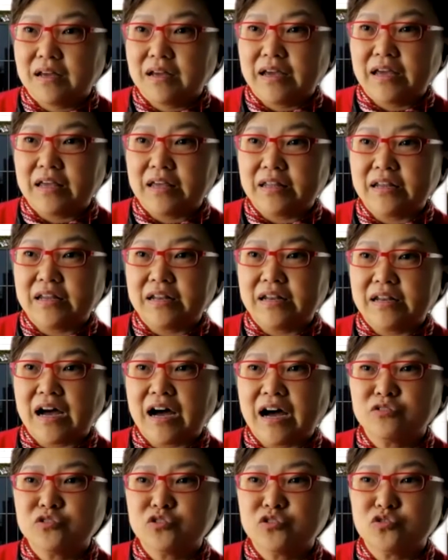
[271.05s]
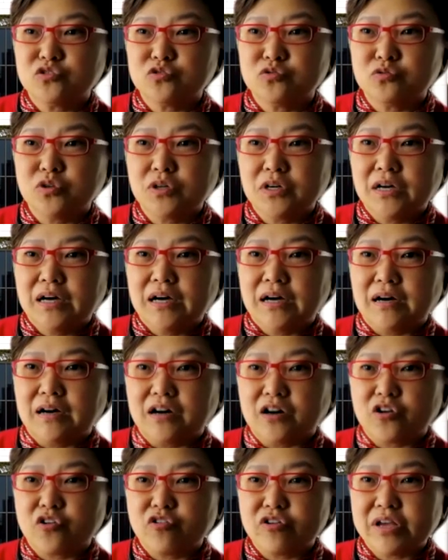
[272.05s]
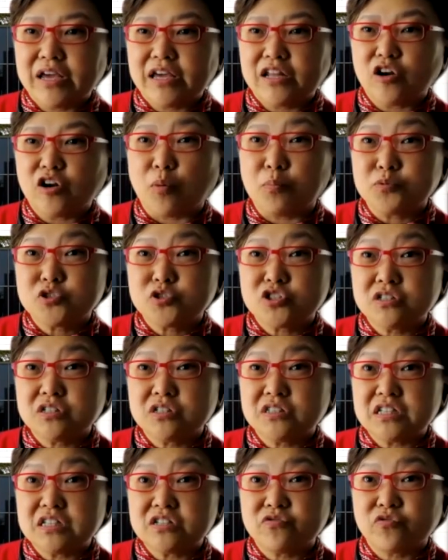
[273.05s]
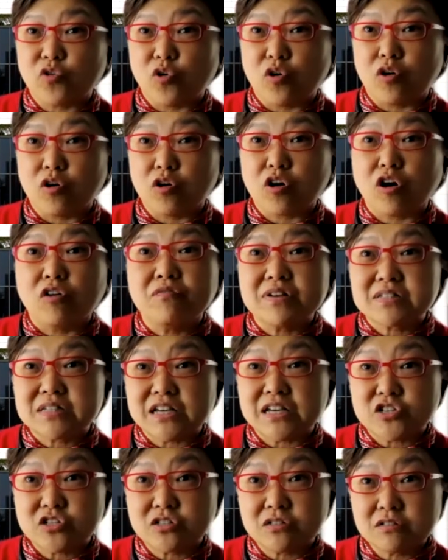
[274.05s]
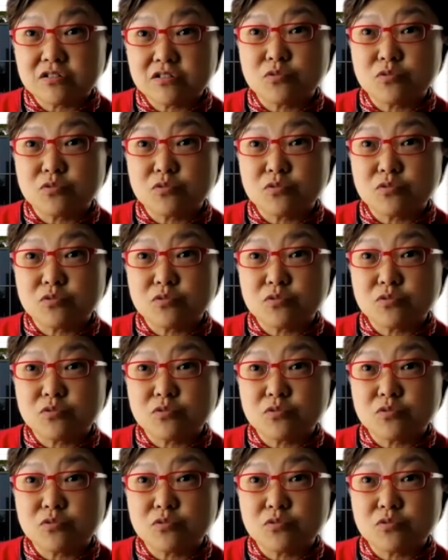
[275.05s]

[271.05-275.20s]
And how do you create opportunities for conversation?